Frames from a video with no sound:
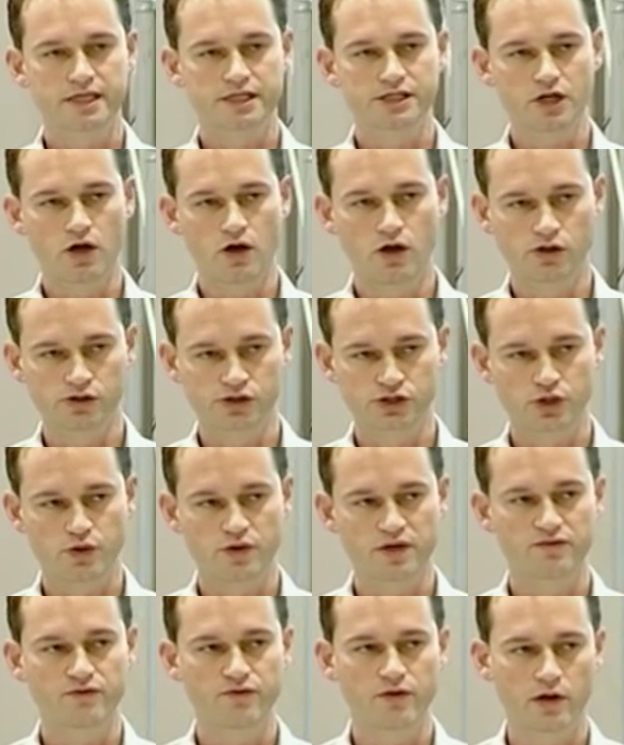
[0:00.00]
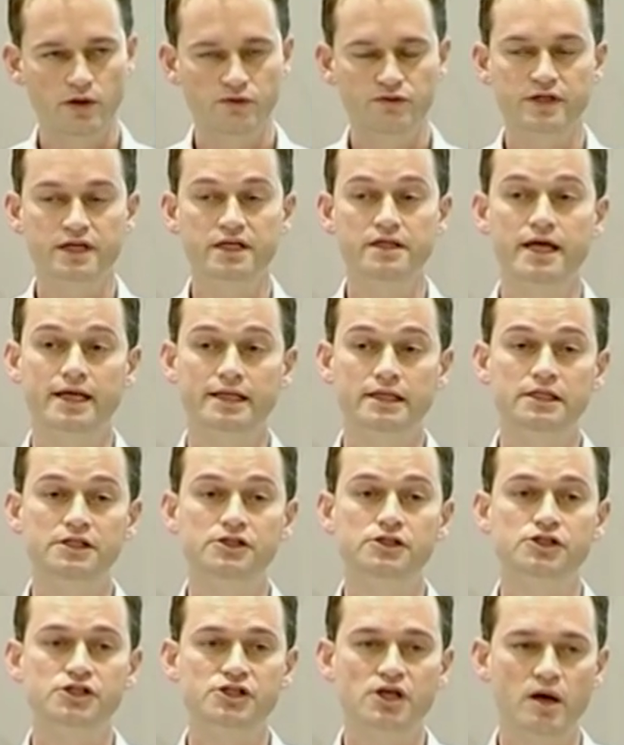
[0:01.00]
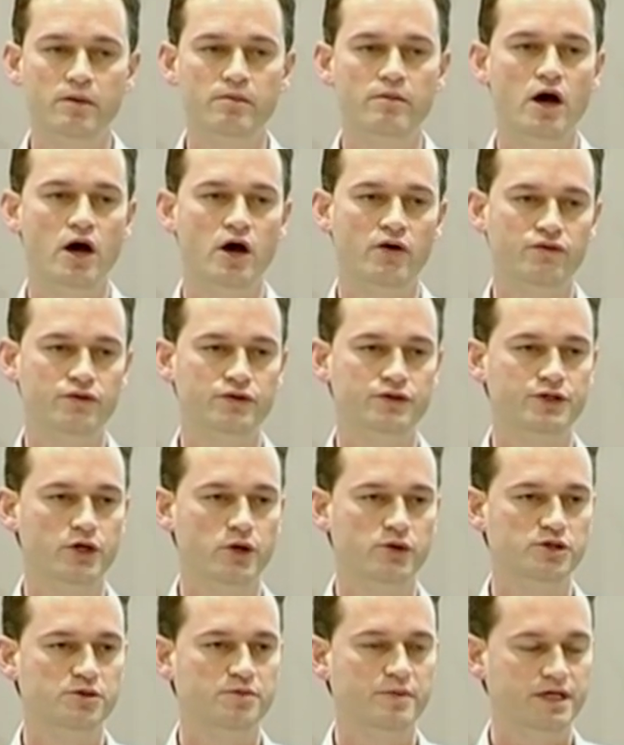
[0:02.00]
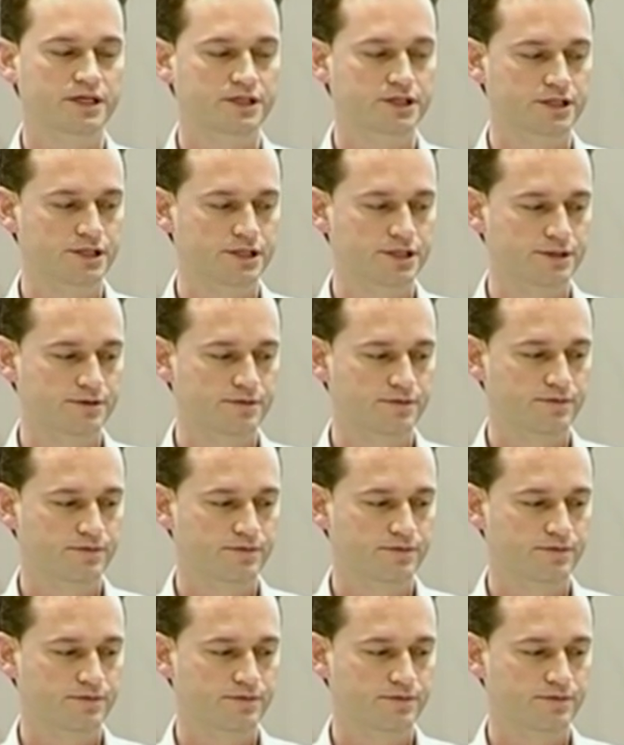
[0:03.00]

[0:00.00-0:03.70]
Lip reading: is also involved in at least some of those patients.